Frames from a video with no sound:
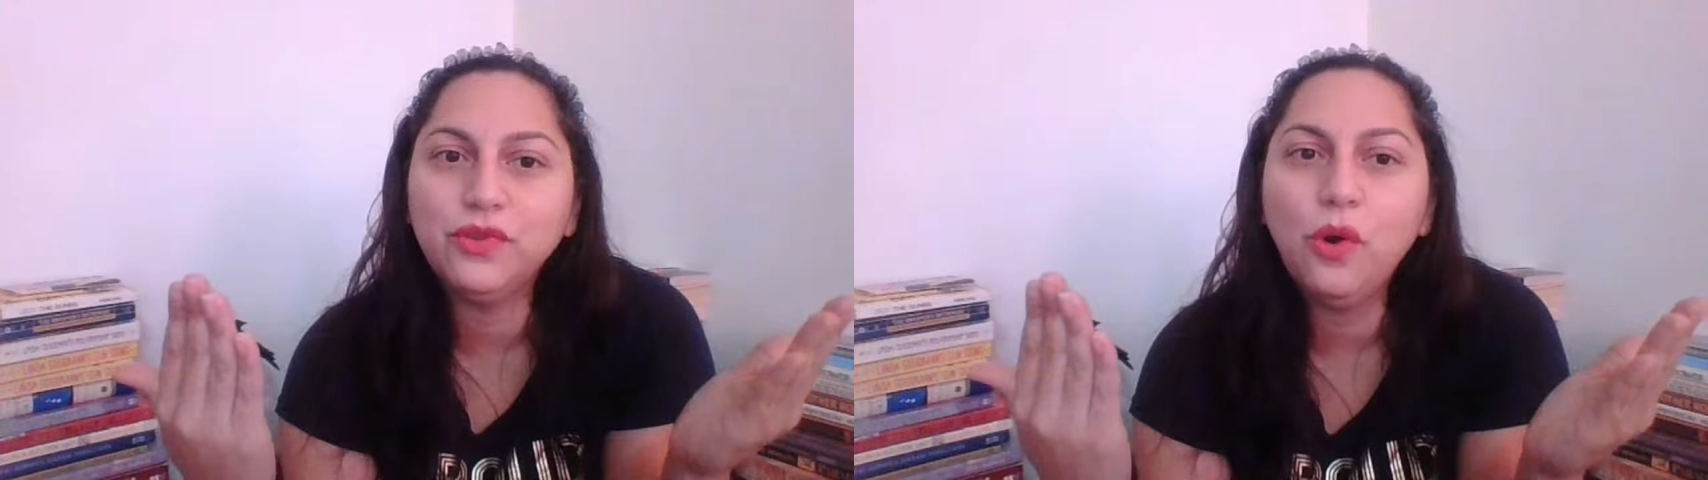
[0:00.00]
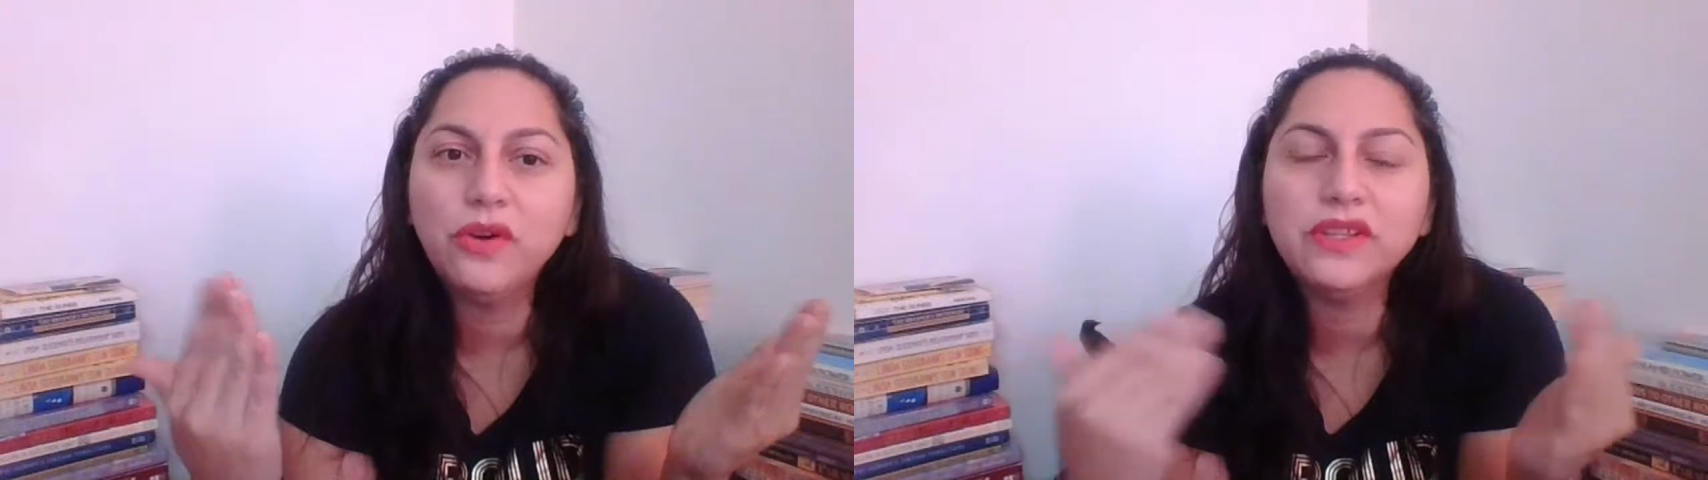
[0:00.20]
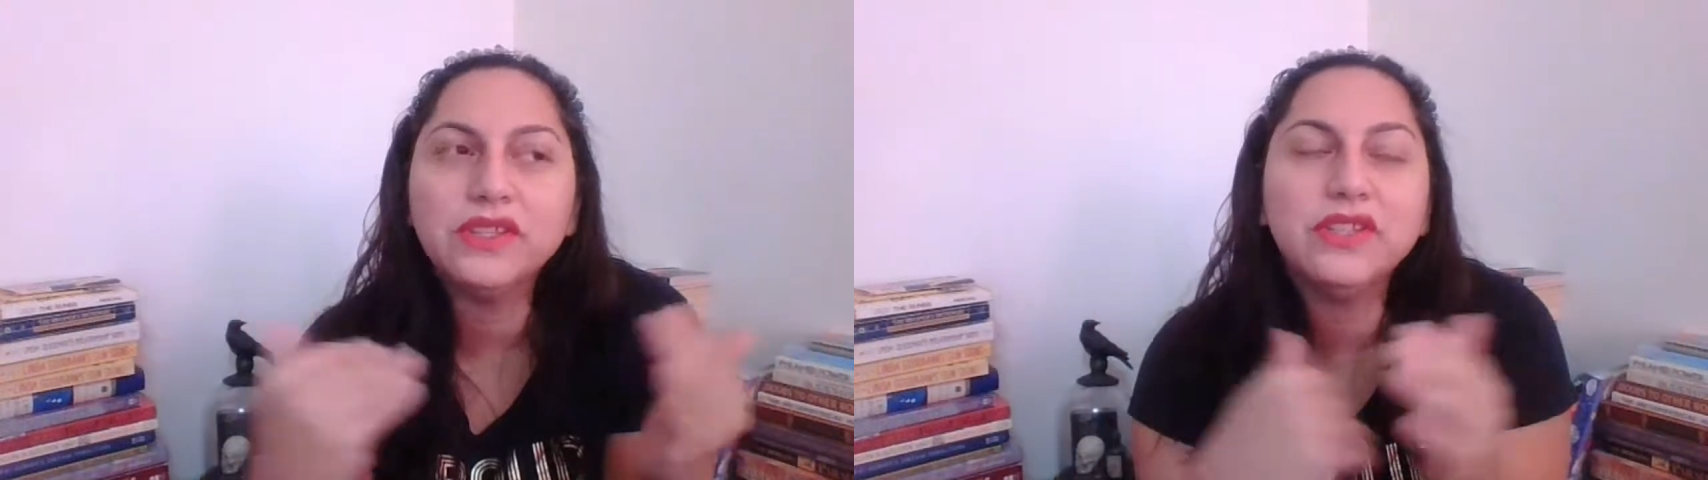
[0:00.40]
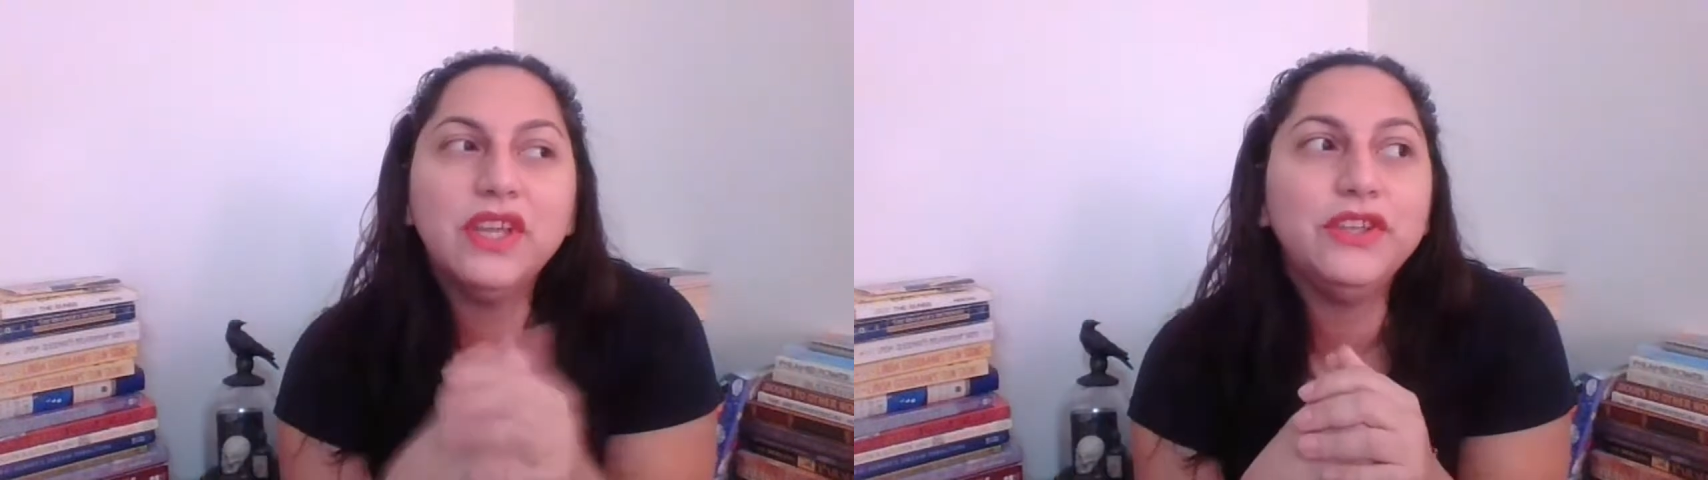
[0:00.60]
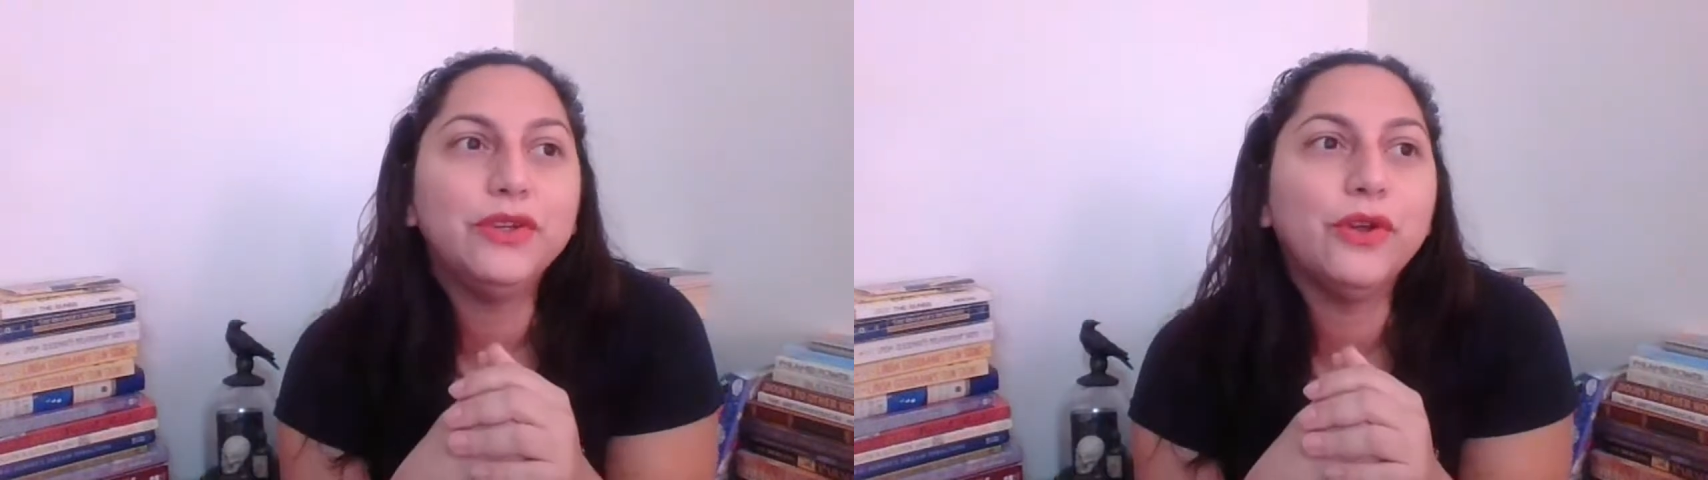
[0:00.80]
Taurus,
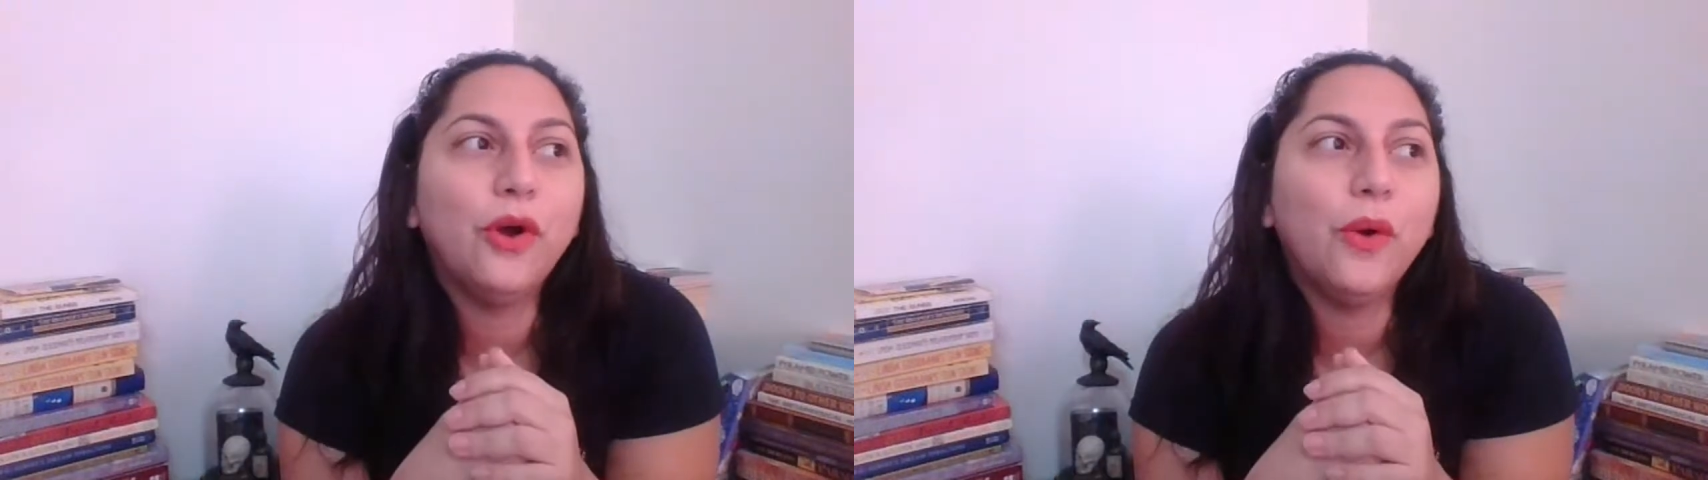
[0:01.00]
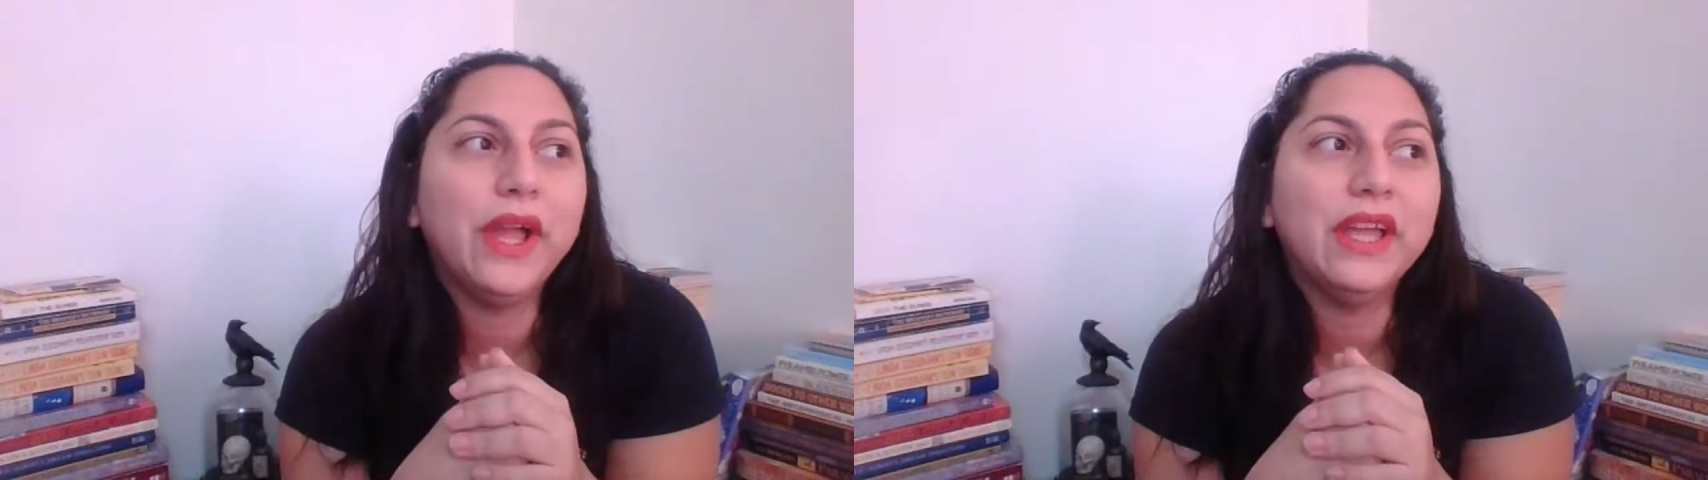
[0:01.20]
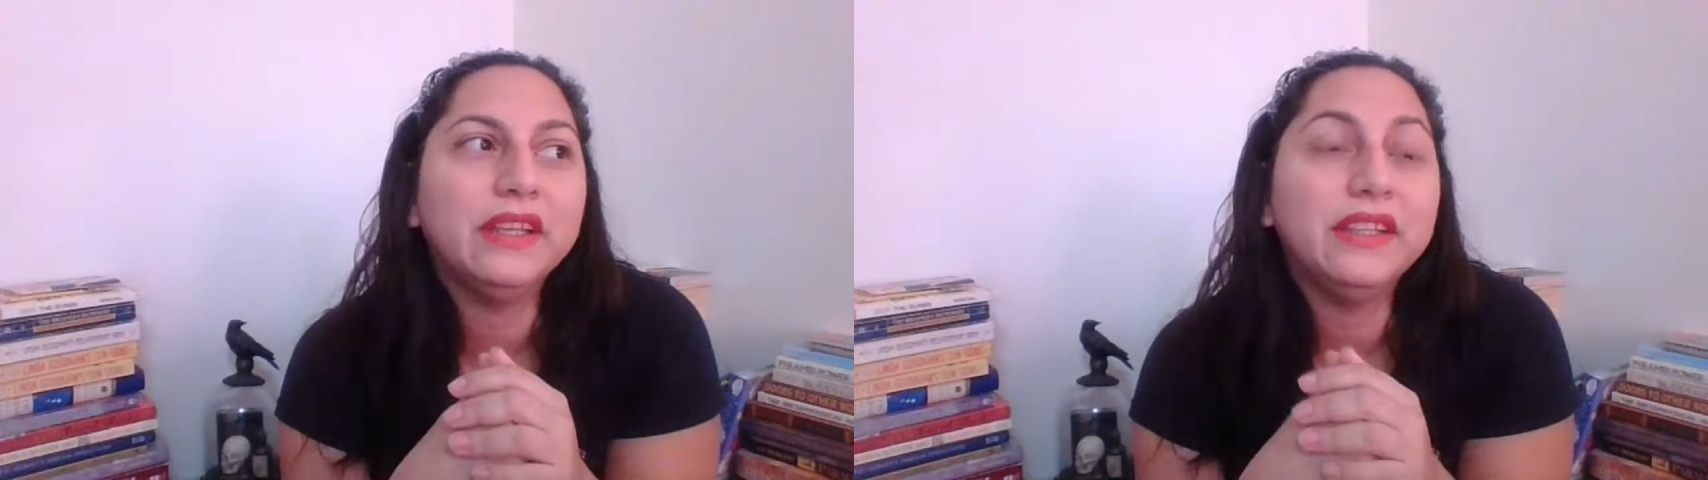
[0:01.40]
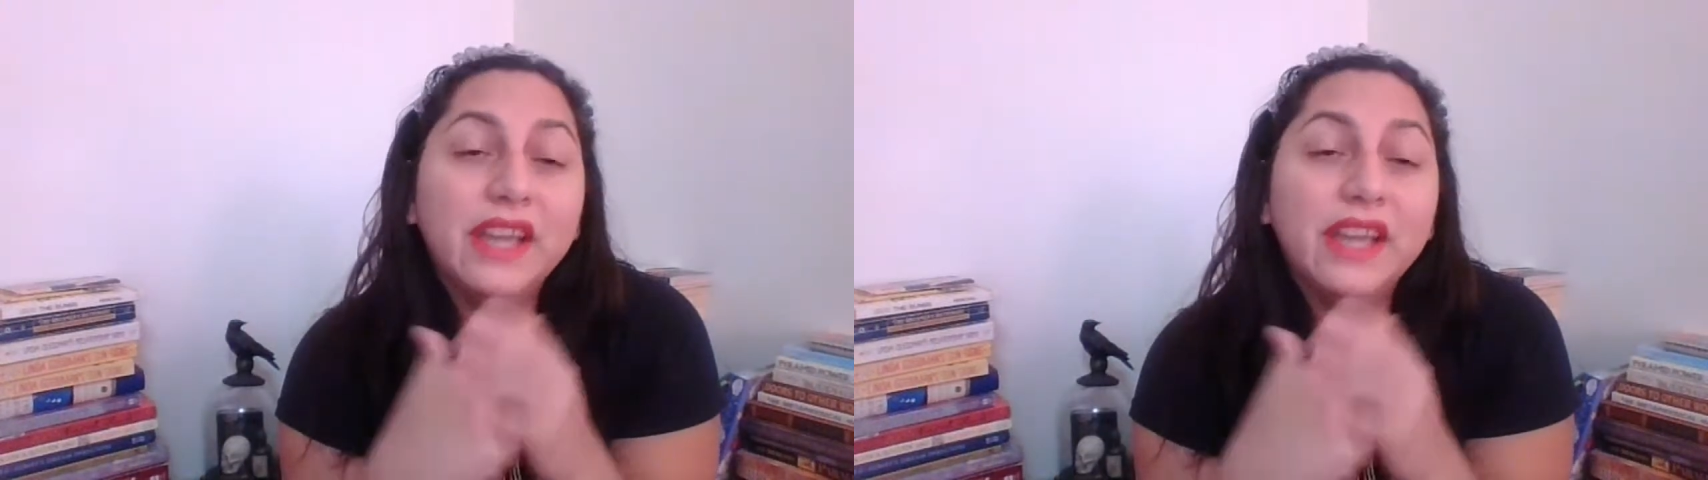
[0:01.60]
and